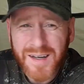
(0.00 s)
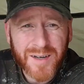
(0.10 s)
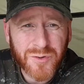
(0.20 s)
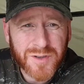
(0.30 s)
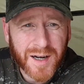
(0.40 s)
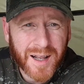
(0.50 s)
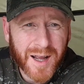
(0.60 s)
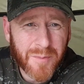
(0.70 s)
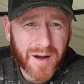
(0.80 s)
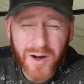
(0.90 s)
just had a
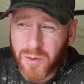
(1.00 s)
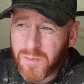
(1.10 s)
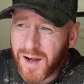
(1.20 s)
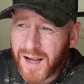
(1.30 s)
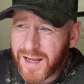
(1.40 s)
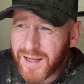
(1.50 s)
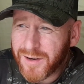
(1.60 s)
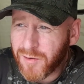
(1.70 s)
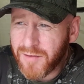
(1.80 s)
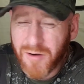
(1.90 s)
line bite on my
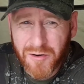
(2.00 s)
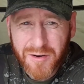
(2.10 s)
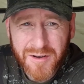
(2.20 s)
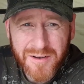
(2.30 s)
green rod,